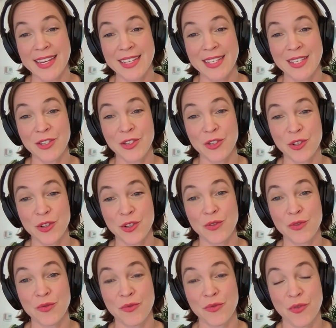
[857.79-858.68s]

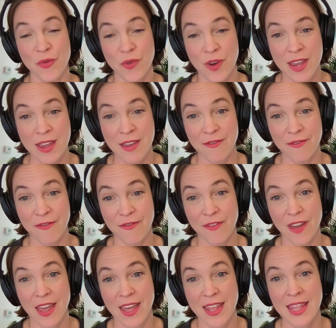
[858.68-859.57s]
into grief.
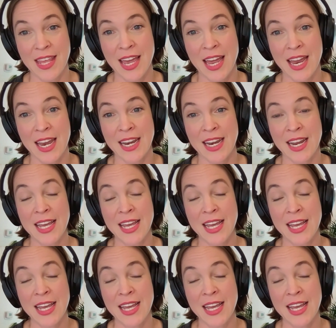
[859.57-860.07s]
And then